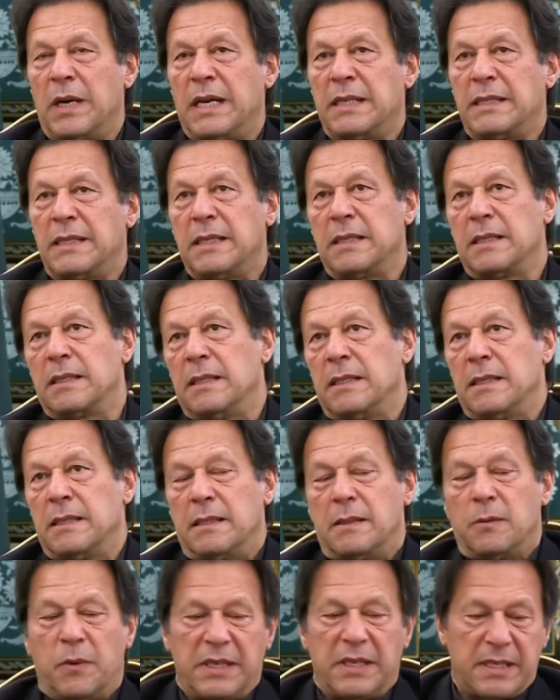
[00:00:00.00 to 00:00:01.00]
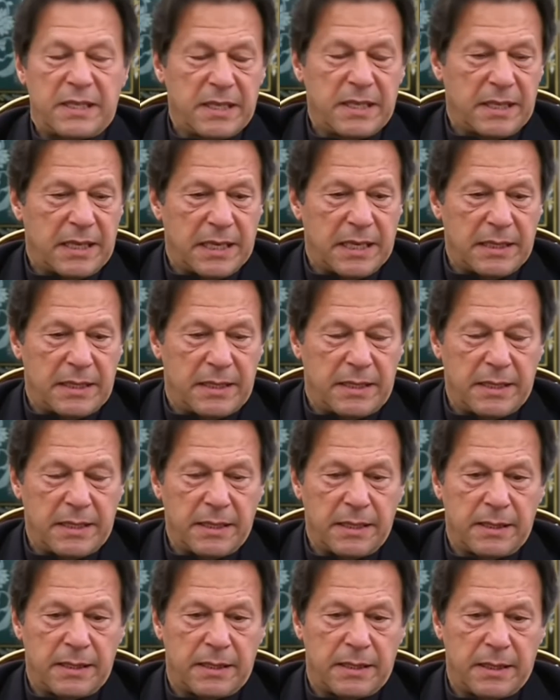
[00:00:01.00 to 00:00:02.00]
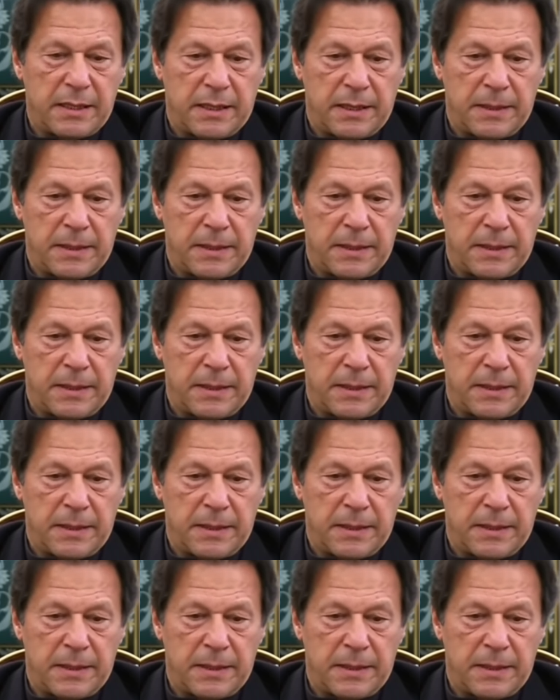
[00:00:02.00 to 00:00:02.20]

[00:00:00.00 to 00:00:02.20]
I think that the Western countries,